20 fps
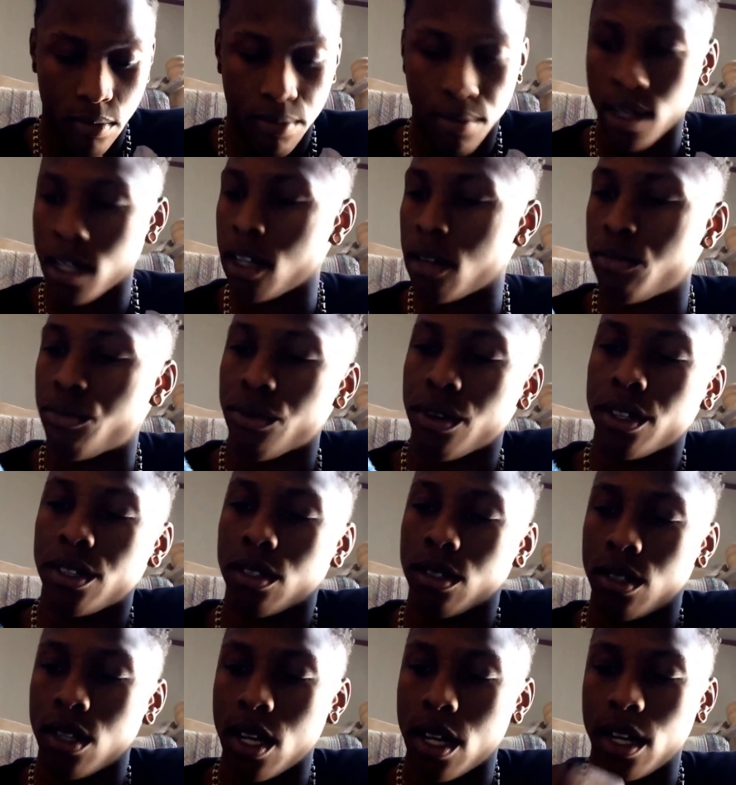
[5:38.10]
bigger
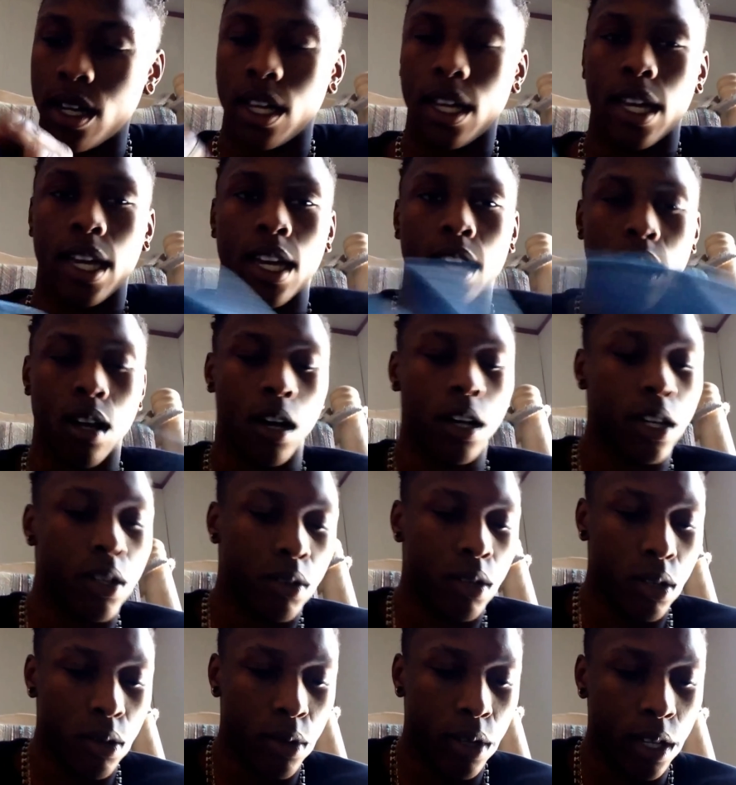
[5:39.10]
bristles on it, and all you
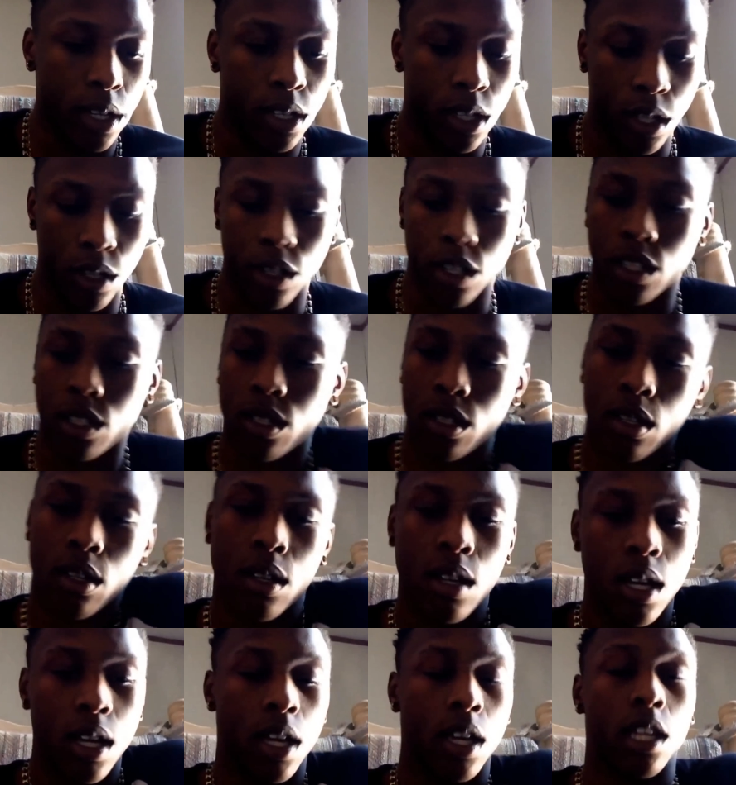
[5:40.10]
do is you just
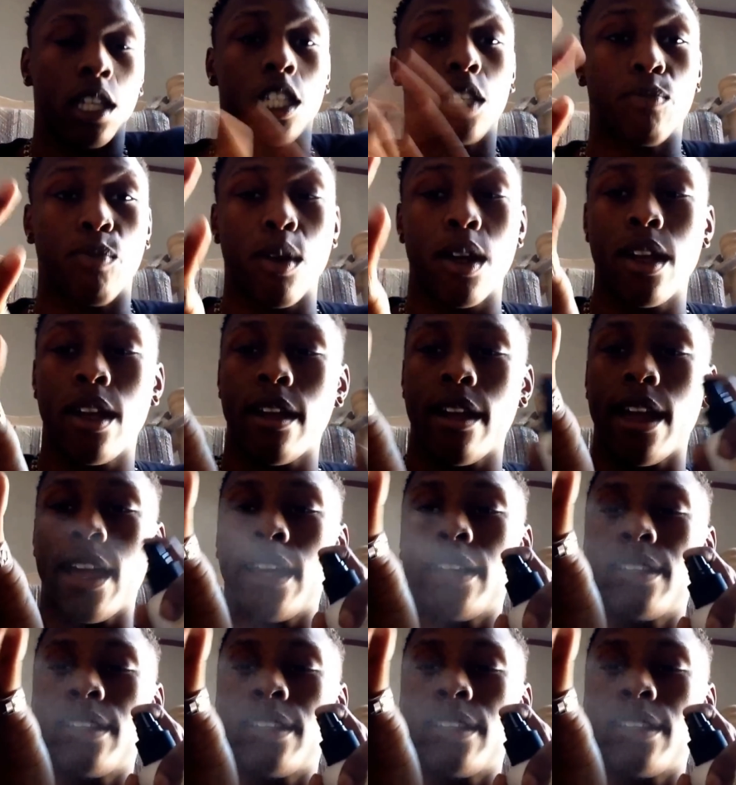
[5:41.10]
spray your hand